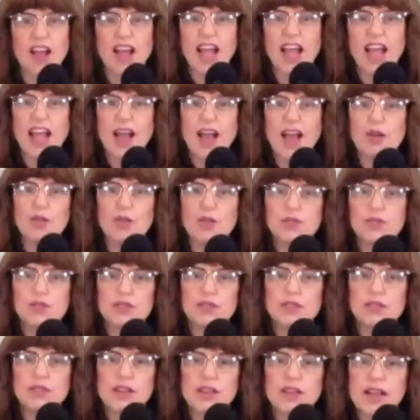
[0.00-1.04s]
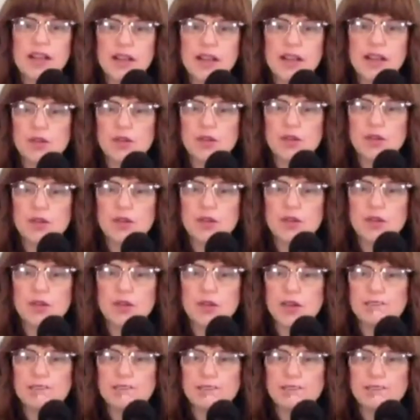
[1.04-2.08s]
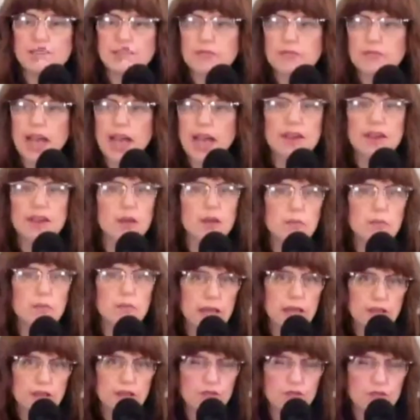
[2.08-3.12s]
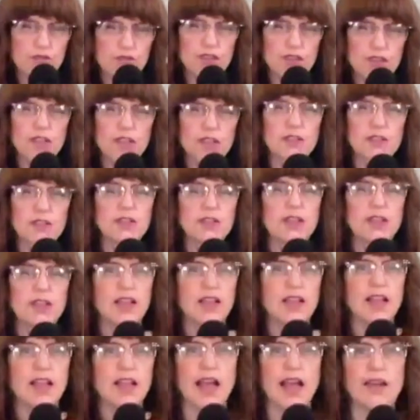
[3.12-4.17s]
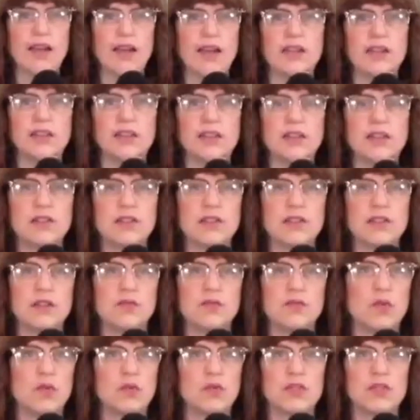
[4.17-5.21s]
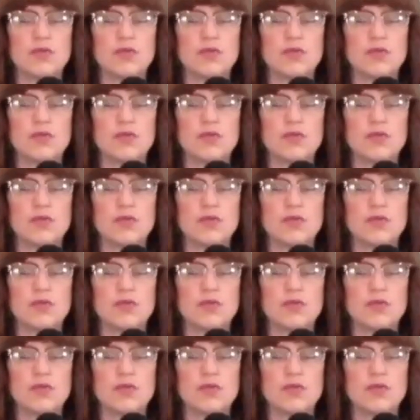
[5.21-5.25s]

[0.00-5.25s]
How how um, how did it make you feel? How did uh, what was the